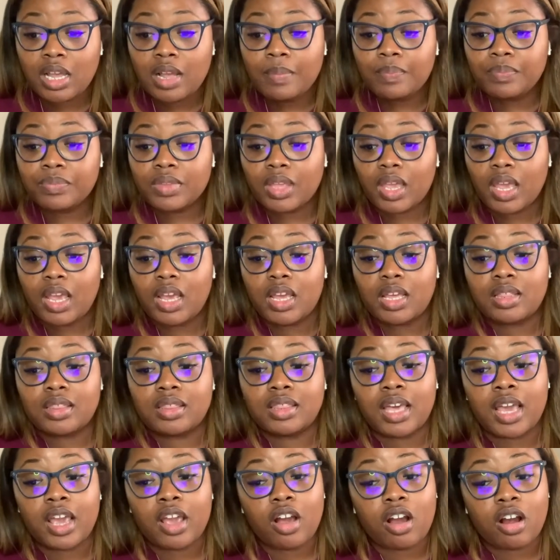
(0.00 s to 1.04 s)
And
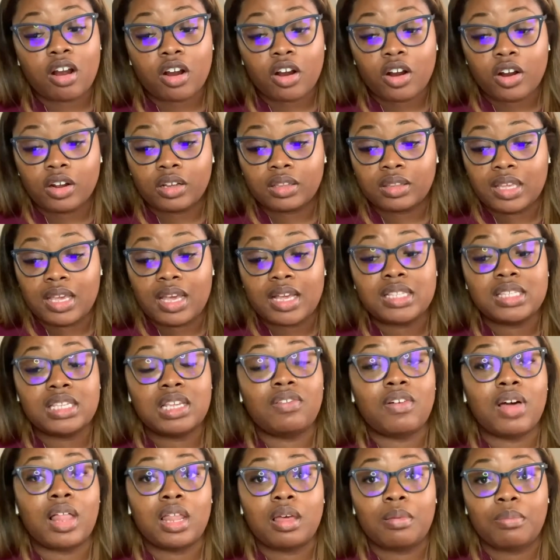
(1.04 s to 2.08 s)
they are currently in
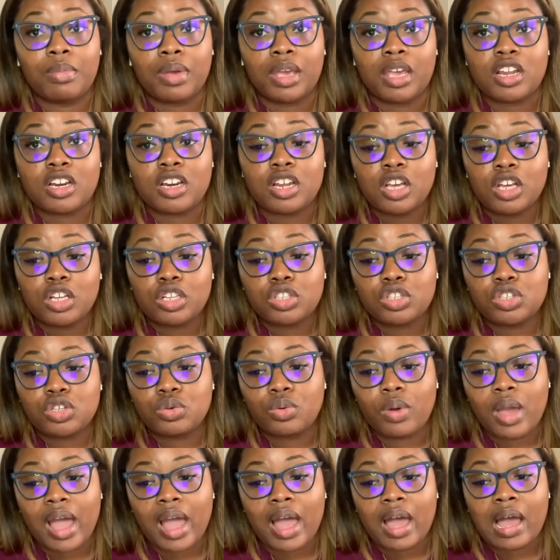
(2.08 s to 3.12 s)
development to
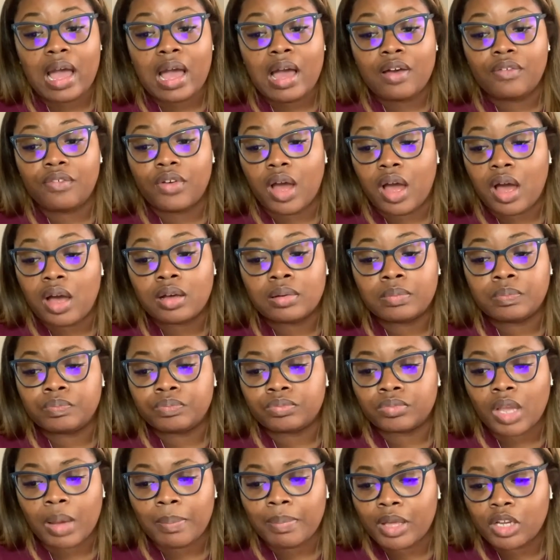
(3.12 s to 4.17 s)
have, I'm
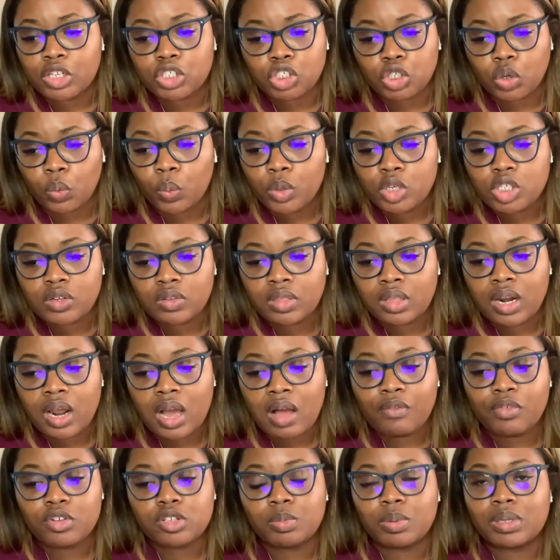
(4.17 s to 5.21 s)
not sure which of the
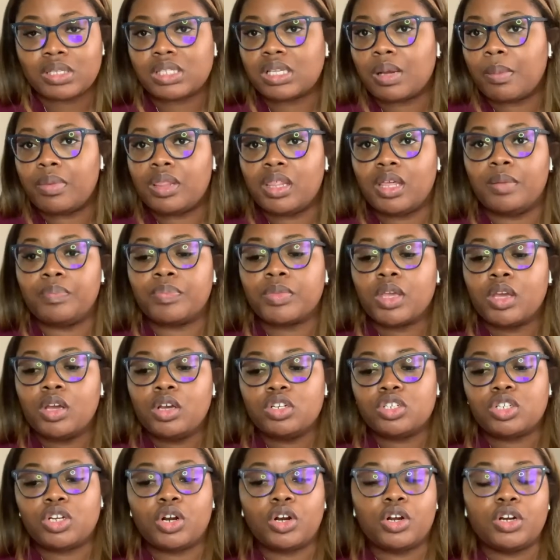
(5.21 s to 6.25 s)
novels, but some of them
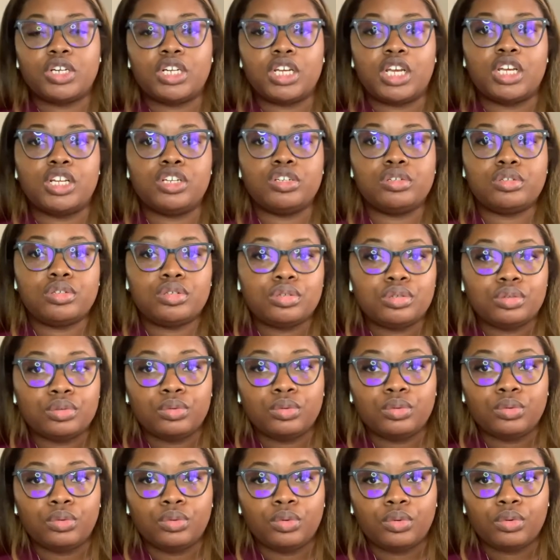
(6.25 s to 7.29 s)
turned
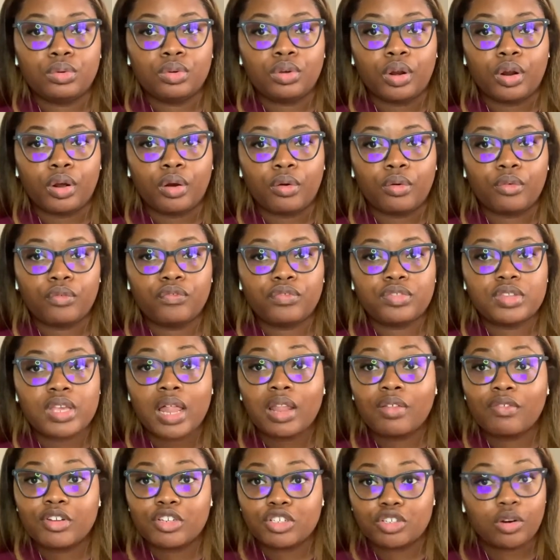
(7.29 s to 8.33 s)
into, you know,
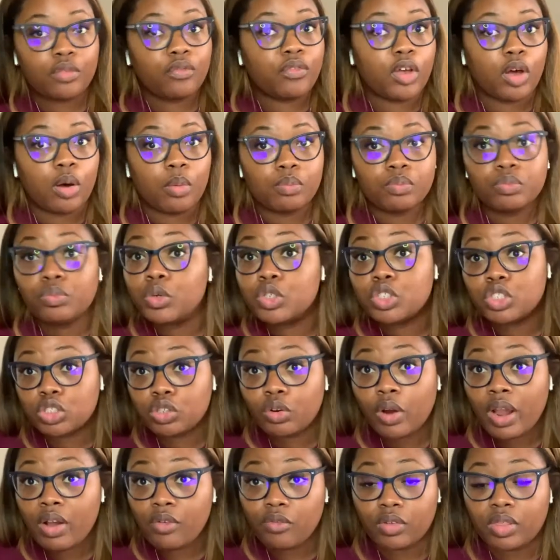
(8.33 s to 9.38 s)
television or film, which is
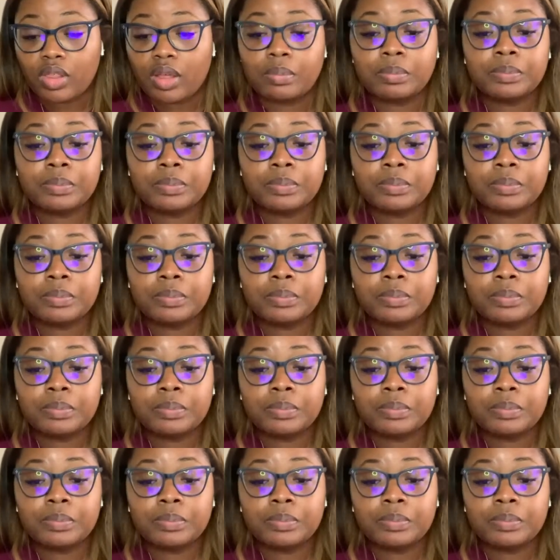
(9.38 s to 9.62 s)
great for them.